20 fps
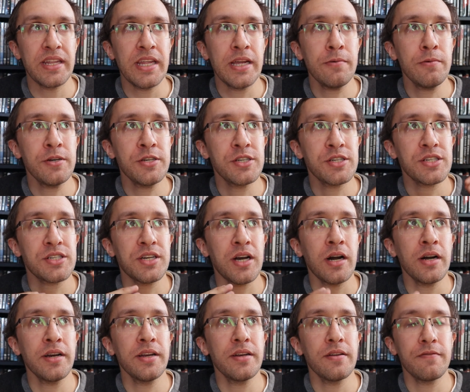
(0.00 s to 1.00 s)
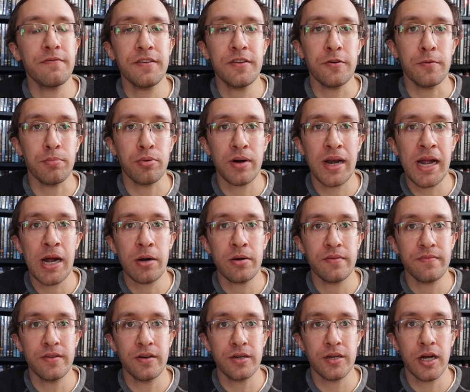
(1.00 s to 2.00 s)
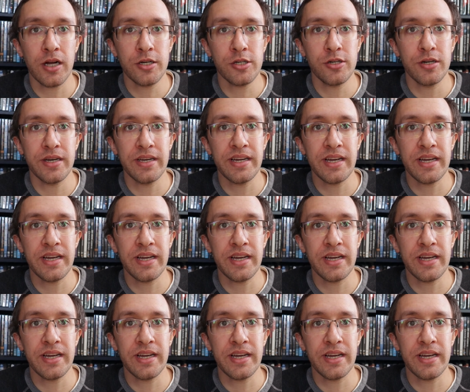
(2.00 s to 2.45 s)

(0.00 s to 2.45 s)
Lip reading: and they were just starting to feel proud of their country